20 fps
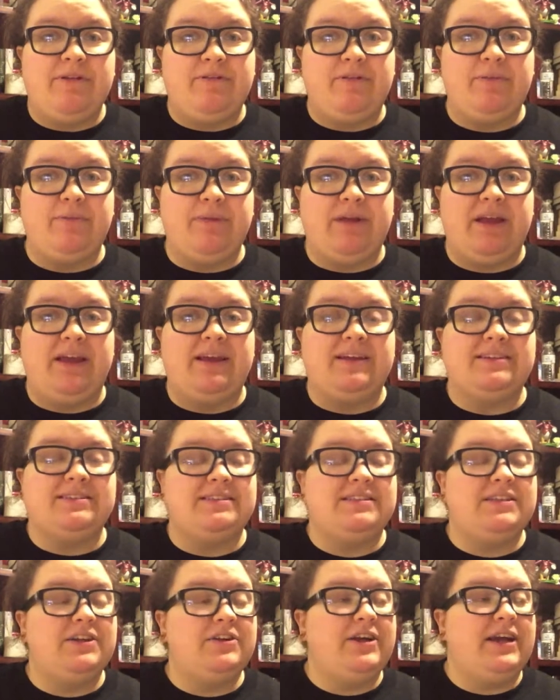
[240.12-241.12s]
from me,
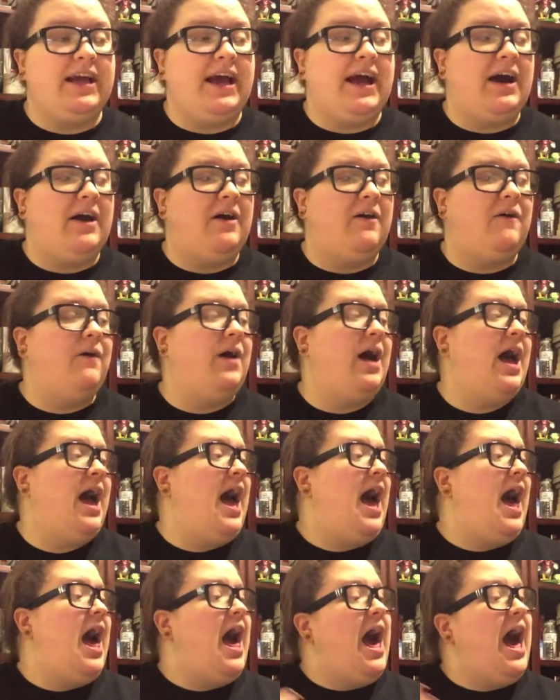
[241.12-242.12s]
considering how
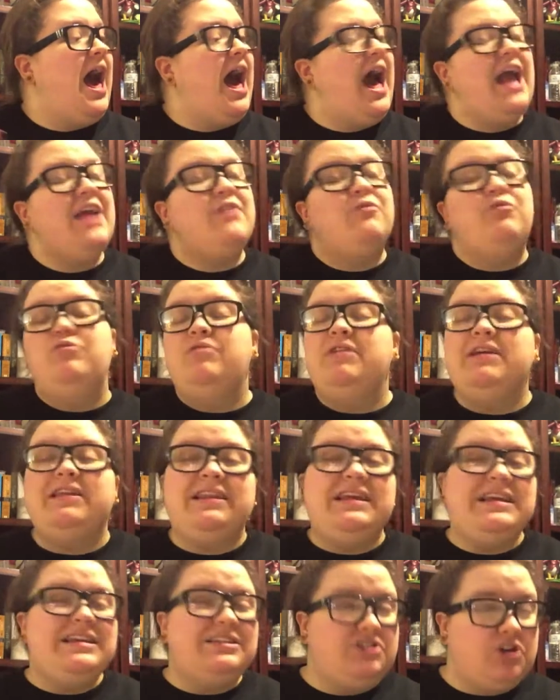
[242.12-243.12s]
I
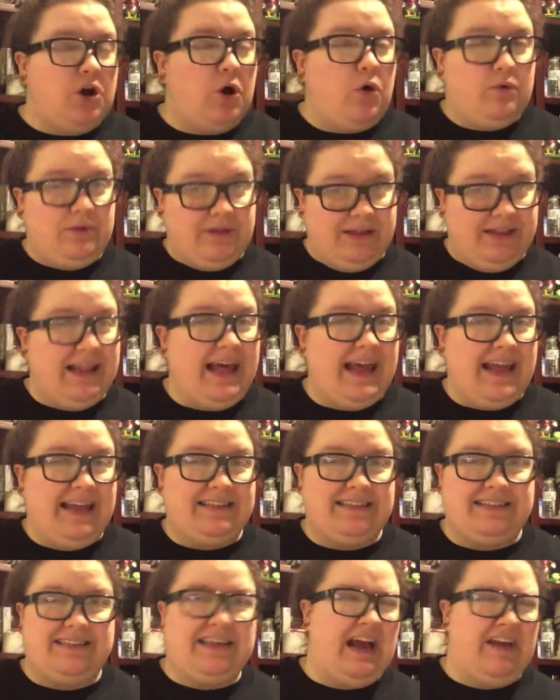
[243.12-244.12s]
really don't like
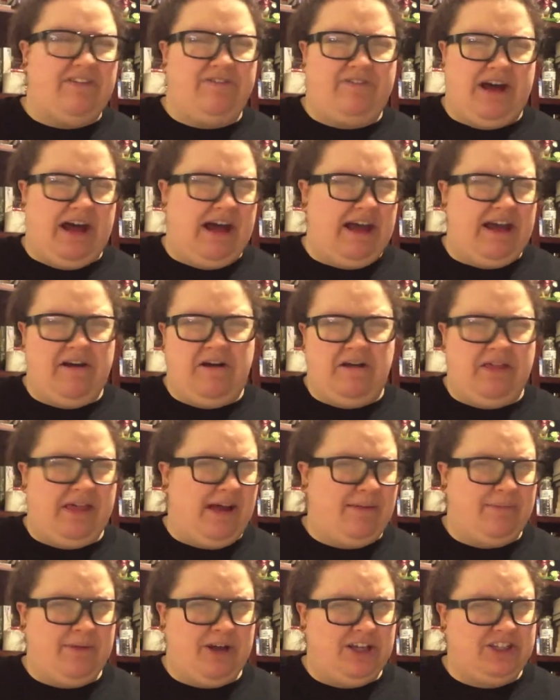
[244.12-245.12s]
sci-fi all
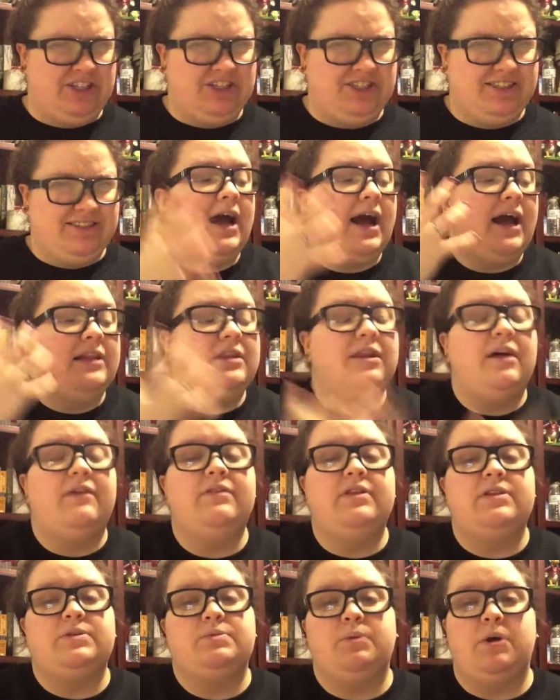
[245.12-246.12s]
that much. I
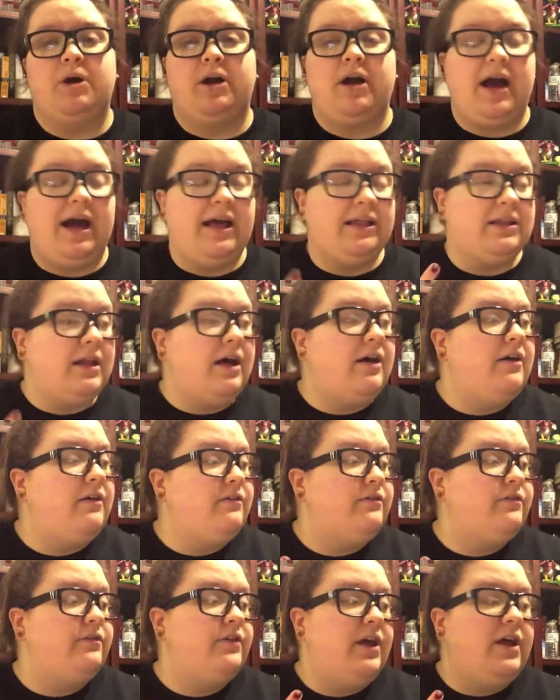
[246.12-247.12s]
love this book. I
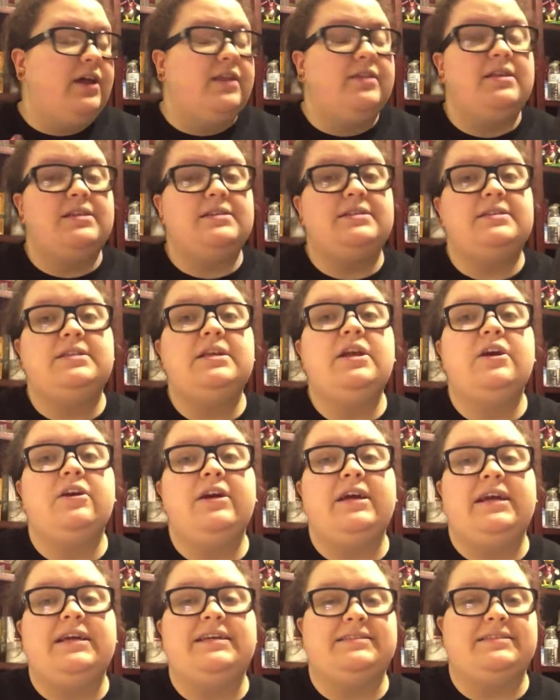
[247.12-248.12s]
love this
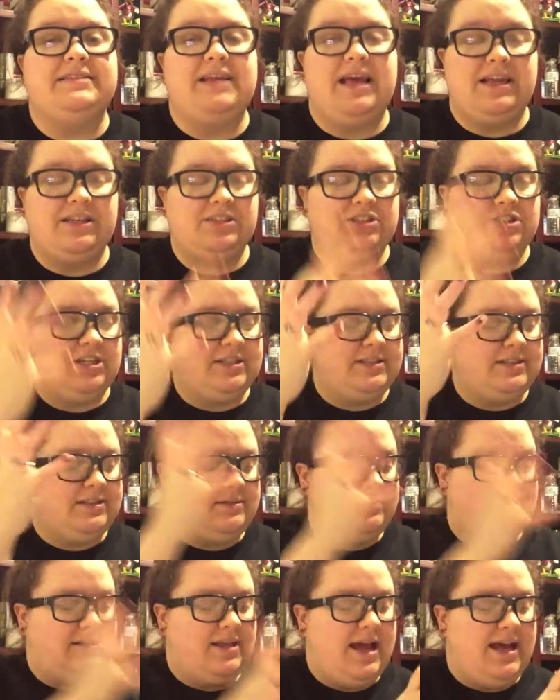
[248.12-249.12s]
series, and just,
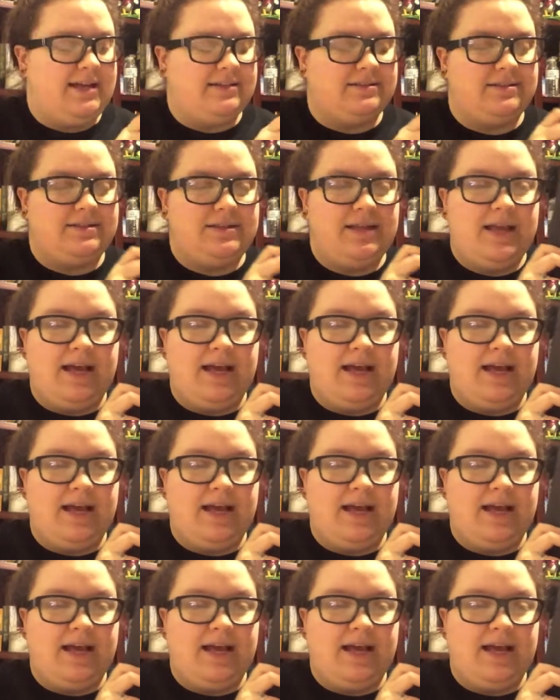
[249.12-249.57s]
yes,